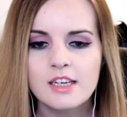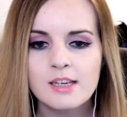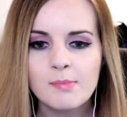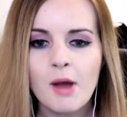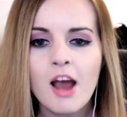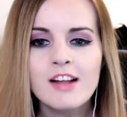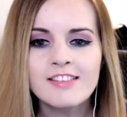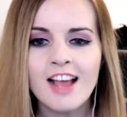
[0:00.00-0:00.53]

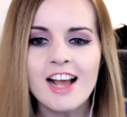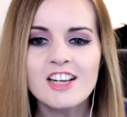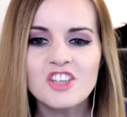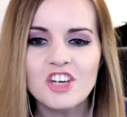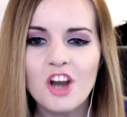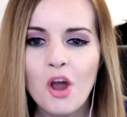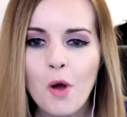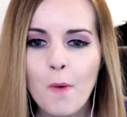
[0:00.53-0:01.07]
Come on,
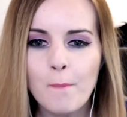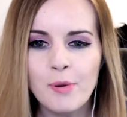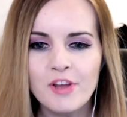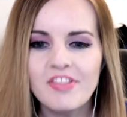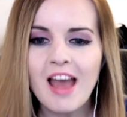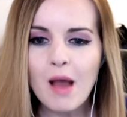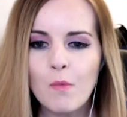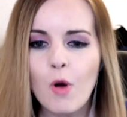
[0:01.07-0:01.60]
Tanjiro!
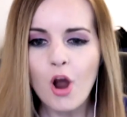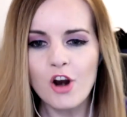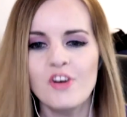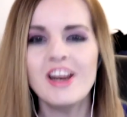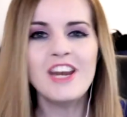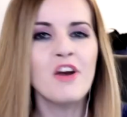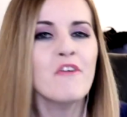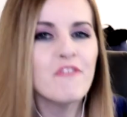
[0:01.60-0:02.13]
Put that
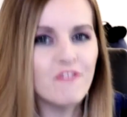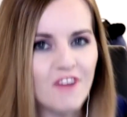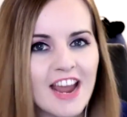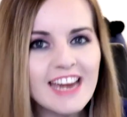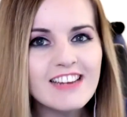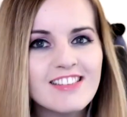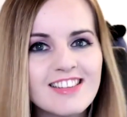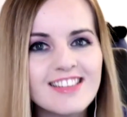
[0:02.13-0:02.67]
water in her
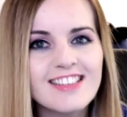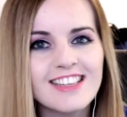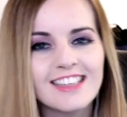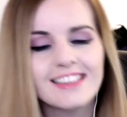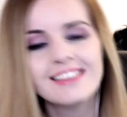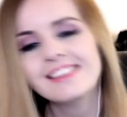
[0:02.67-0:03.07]
face!